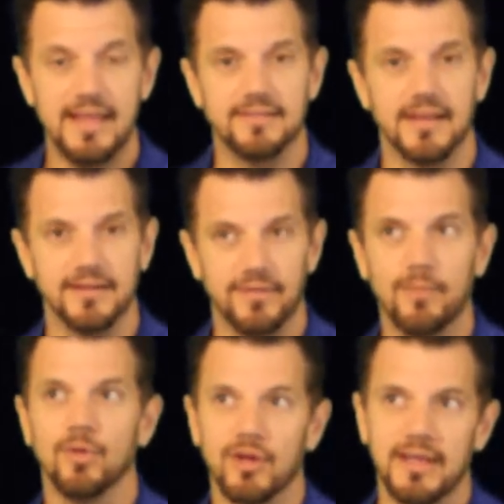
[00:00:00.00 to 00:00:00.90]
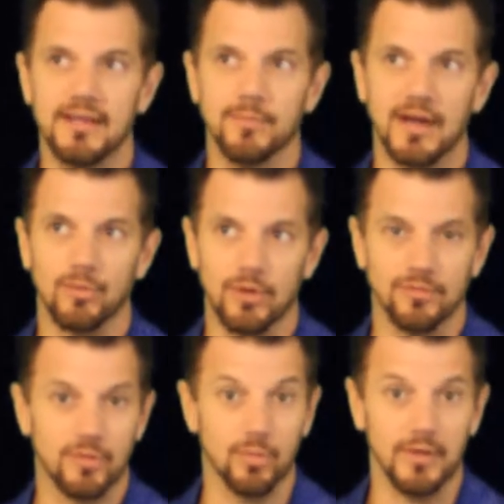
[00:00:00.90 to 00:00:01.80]
is that if I'm looking in my
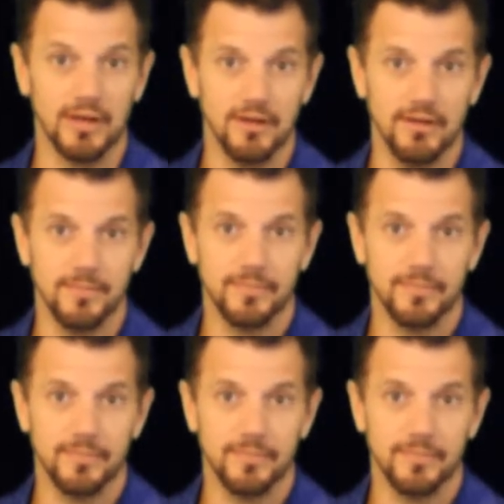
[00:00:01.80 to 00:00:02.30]
rear view mirror